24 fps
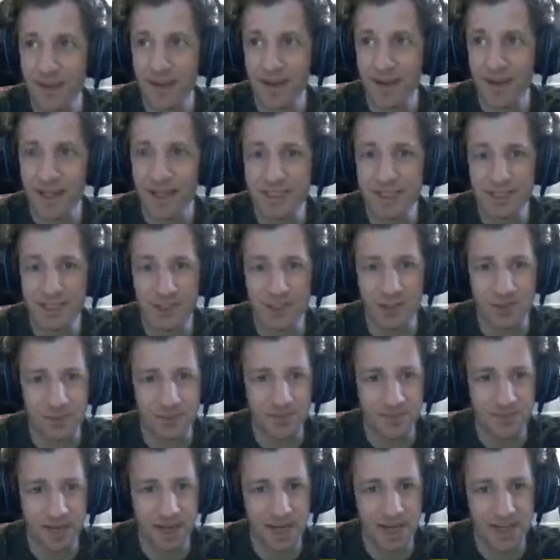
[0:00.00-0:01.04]
I do.
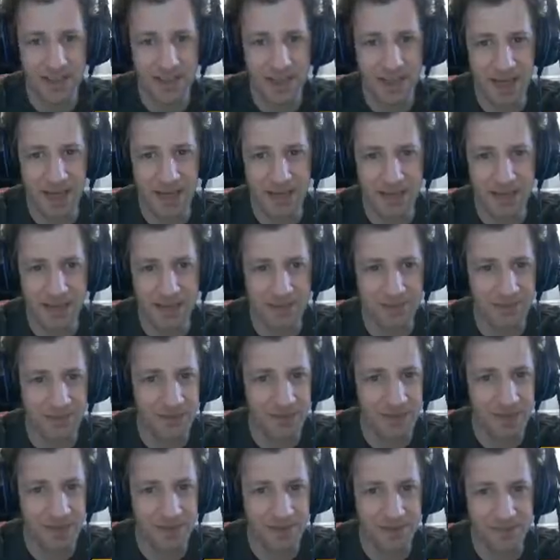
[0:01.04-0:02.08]
I need a
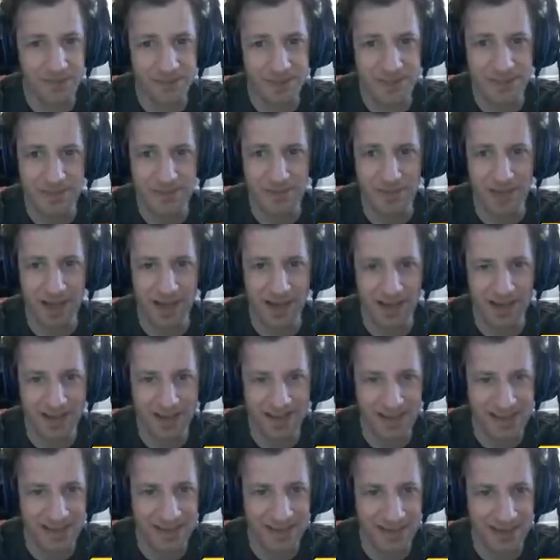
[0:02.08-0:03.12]
freaking I
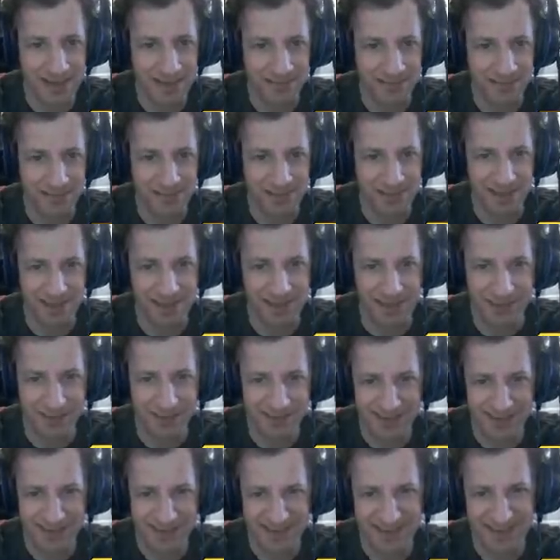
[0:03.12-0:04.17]
need some Advil now.
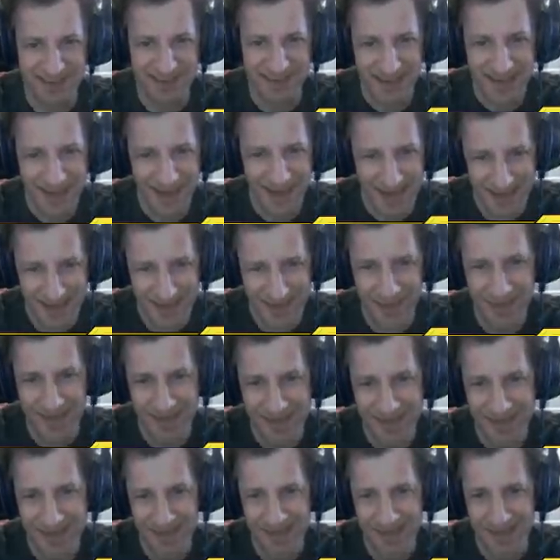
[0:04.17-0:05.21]
I am
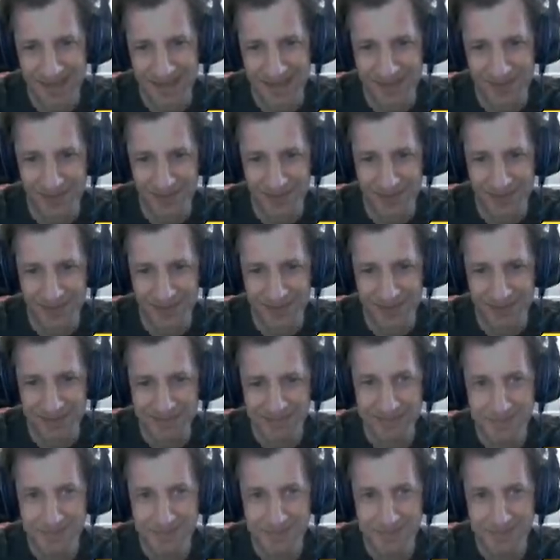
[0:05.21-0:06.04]
getting a headache for real.